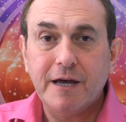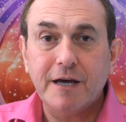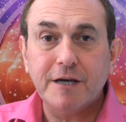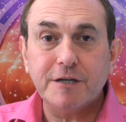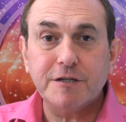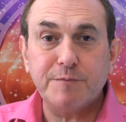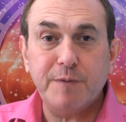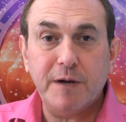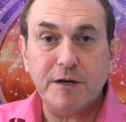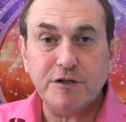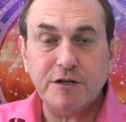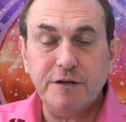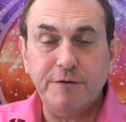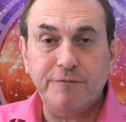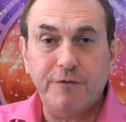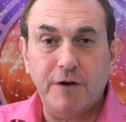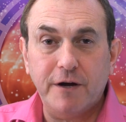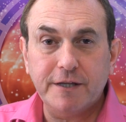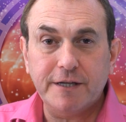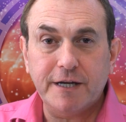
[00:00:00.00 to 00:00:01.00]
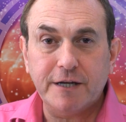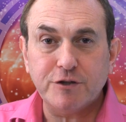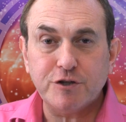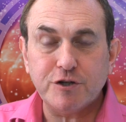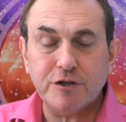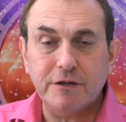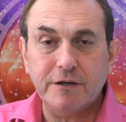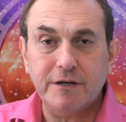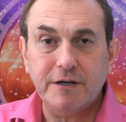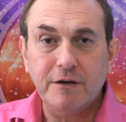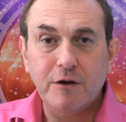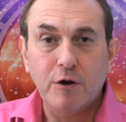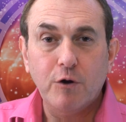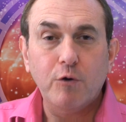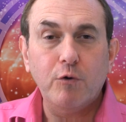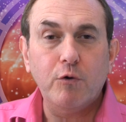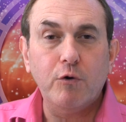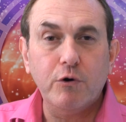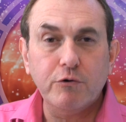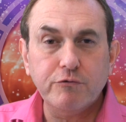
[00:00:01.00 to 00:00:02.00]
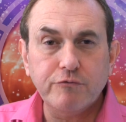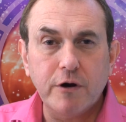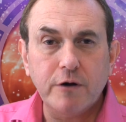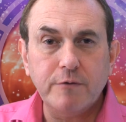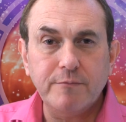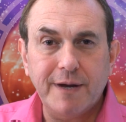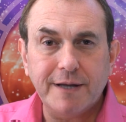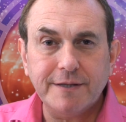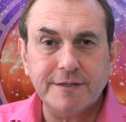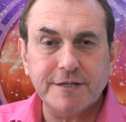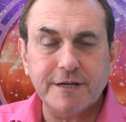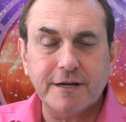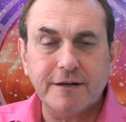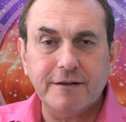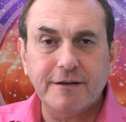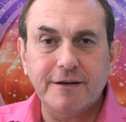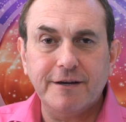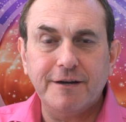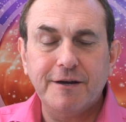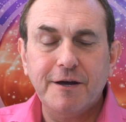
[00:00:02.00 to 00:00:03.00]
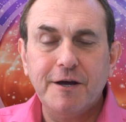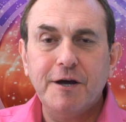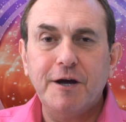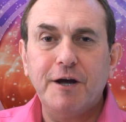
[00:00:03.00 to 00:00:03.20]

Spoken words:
especially financially or romantically,